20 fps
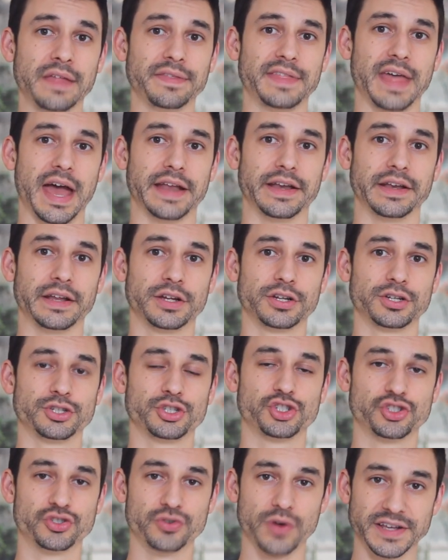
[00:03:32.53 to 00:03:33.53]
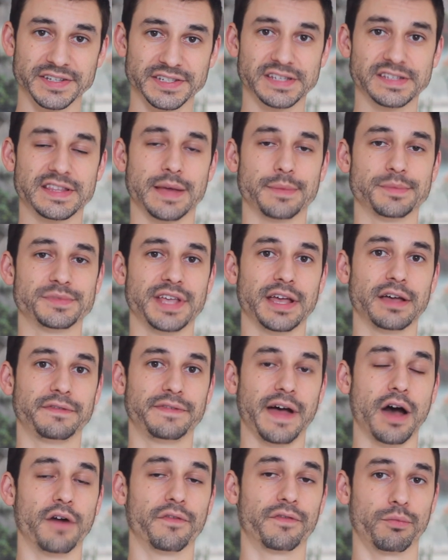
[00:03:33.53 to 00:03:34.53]
that stresses
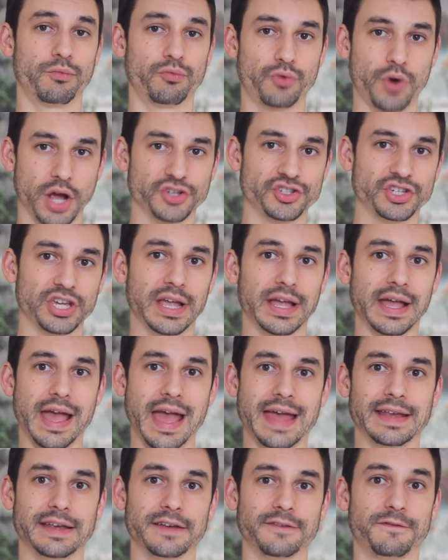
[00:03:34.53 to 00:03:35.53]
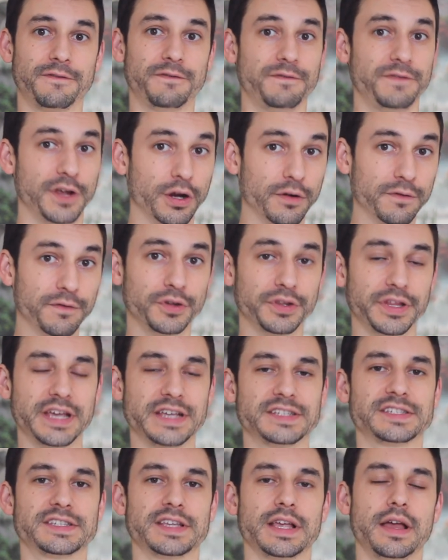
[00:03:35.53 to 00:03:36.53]
themselves out from rushing and
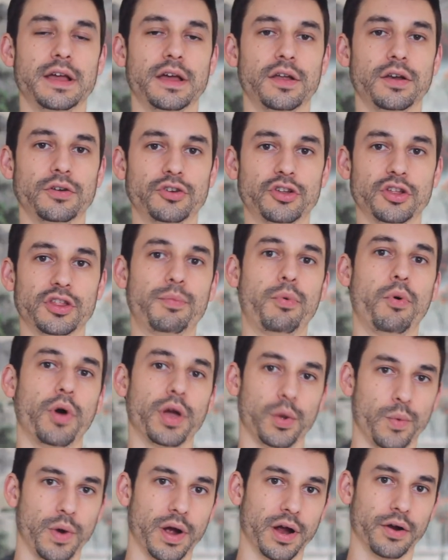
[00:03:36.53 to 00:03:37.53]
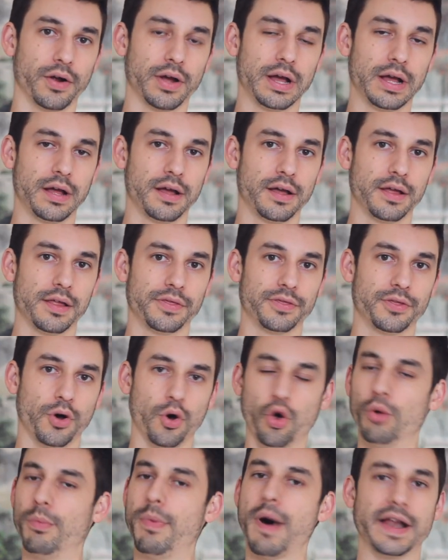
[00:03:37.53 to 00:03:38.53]
fearfulness to the point where the
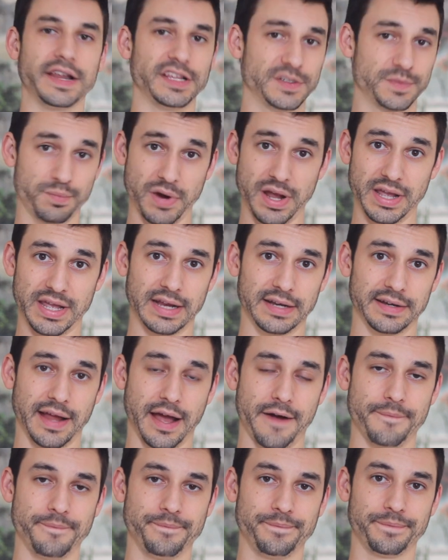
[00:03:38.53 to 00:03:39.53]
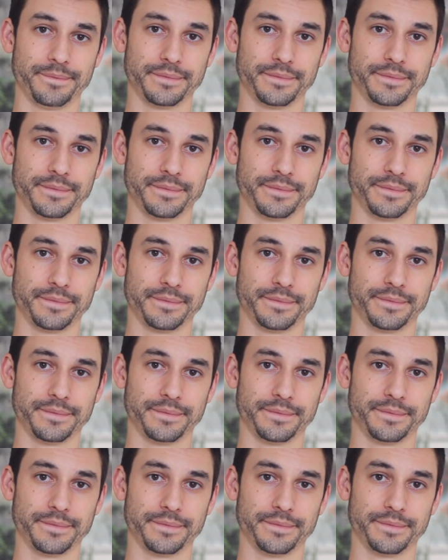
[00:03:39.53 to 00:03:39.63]
whole body's breaking down.